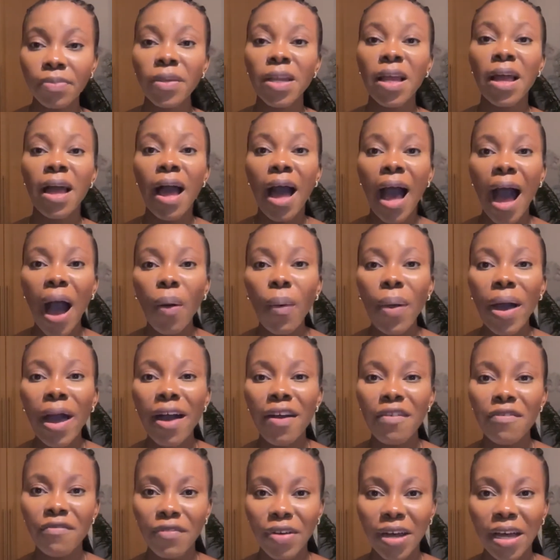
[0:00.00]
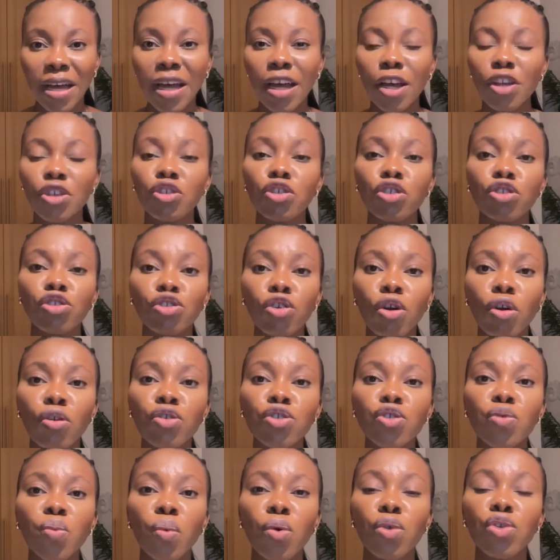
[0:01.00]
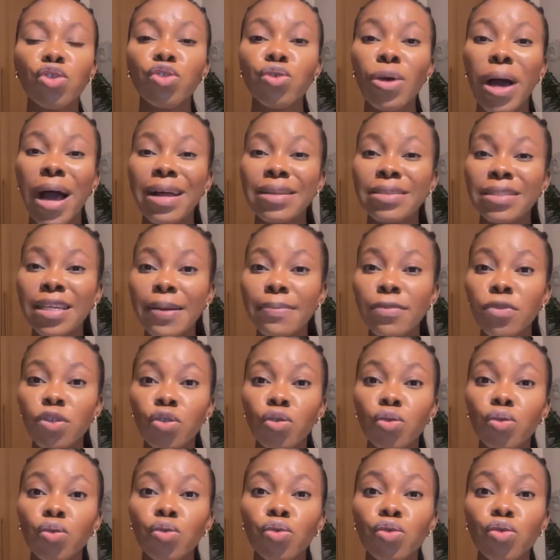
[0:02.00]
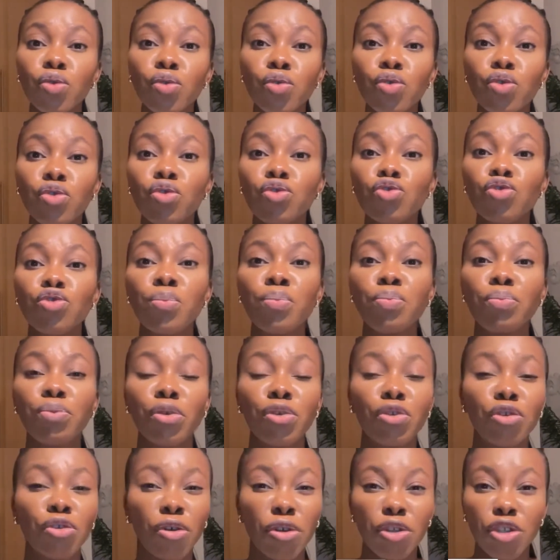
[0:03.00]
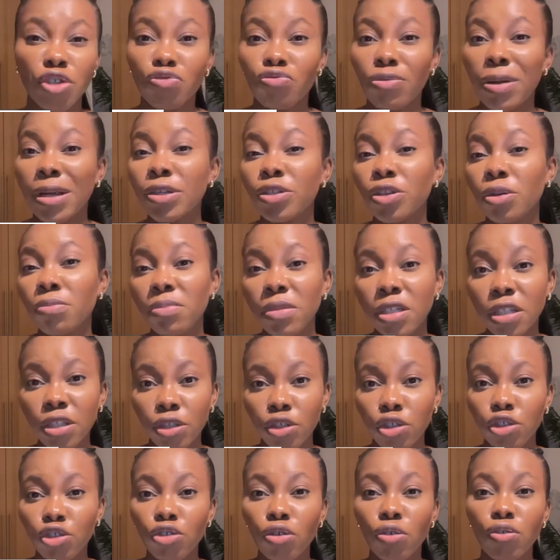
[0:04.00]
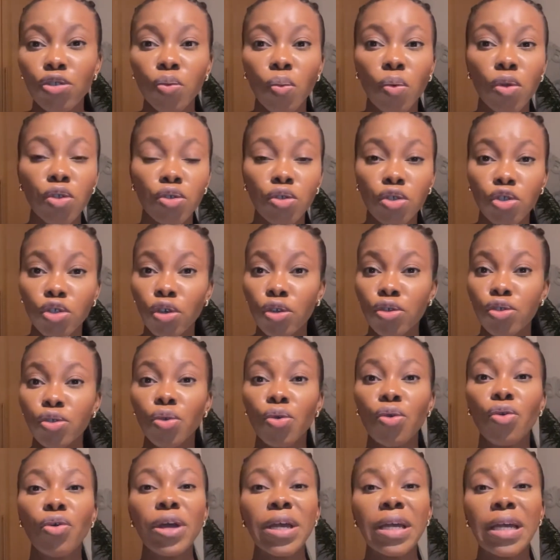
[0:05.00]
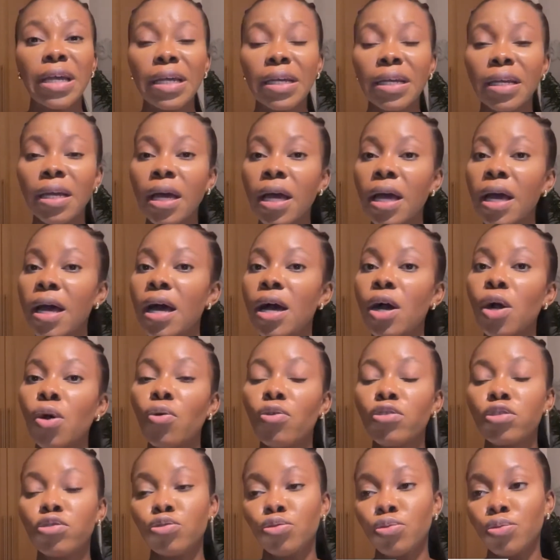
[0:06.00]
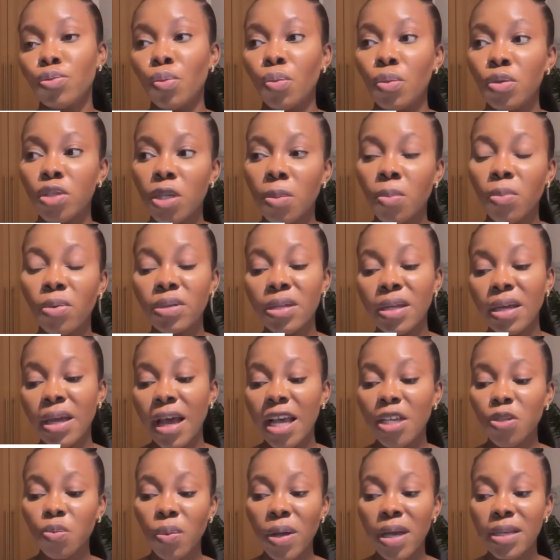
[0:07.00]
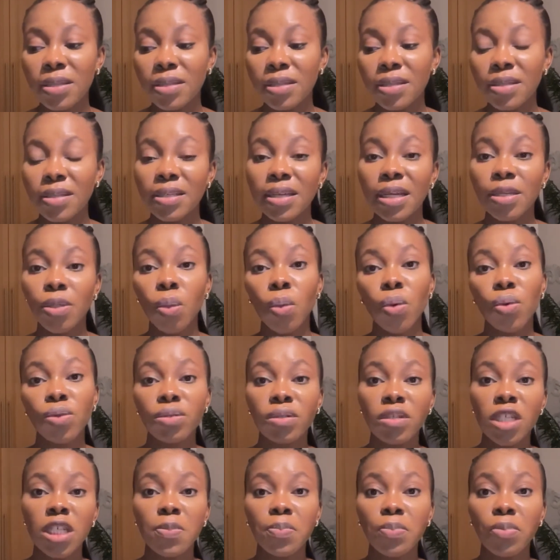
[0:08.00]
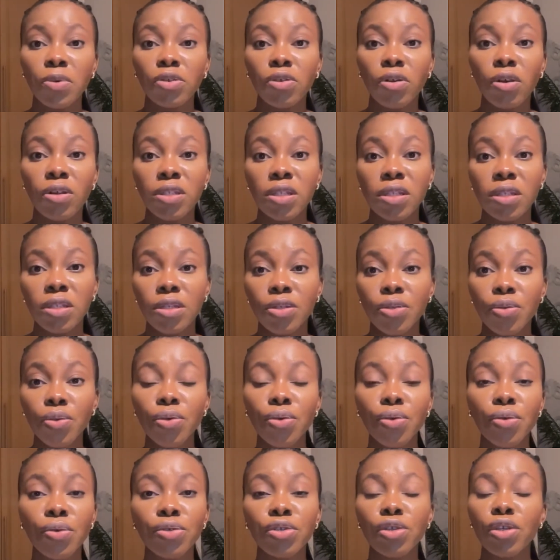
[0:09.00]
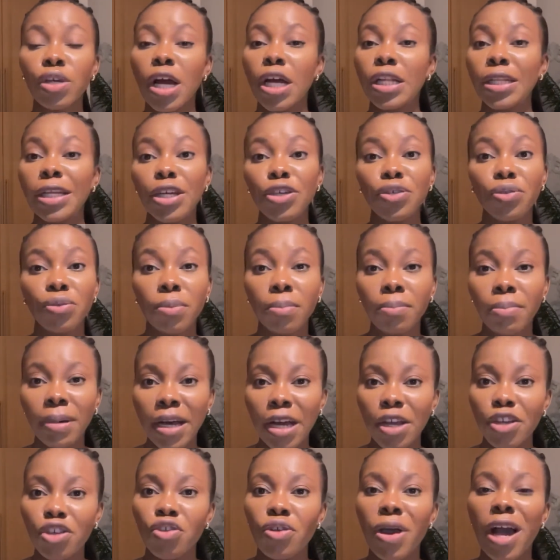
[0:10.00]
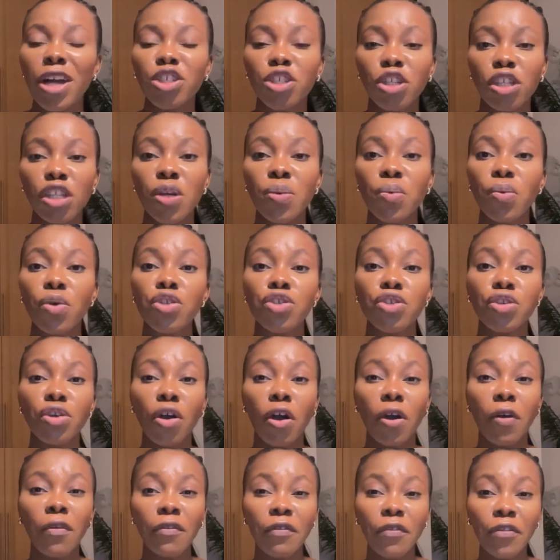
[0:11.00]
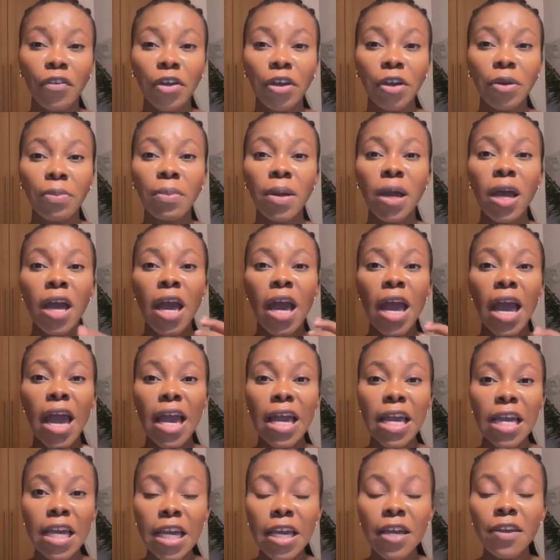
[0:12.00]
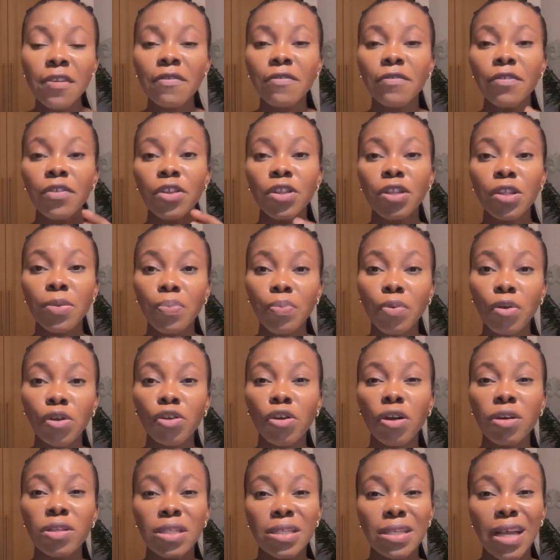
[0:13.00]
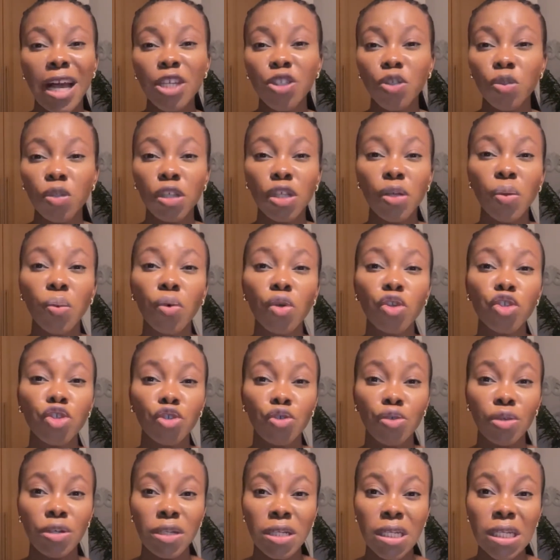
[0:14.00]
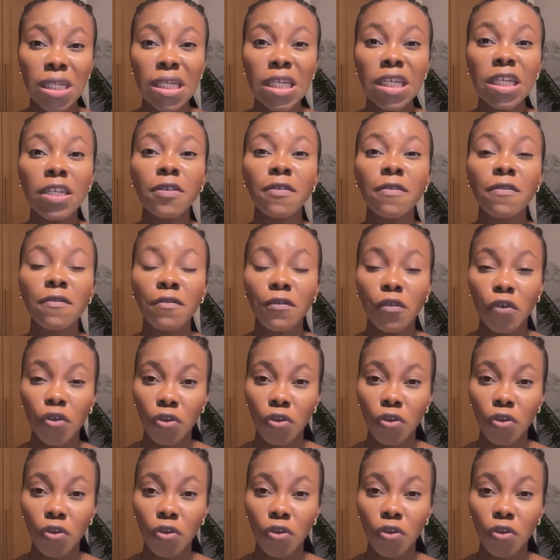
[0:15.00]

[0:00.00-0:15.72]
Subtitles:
However, you don't want to attempt to use new products randomly. You don't want to just go to somebody XYZ said, oh, this product is good, and then you buy. You actually want to confirm if the product is actually what you need for your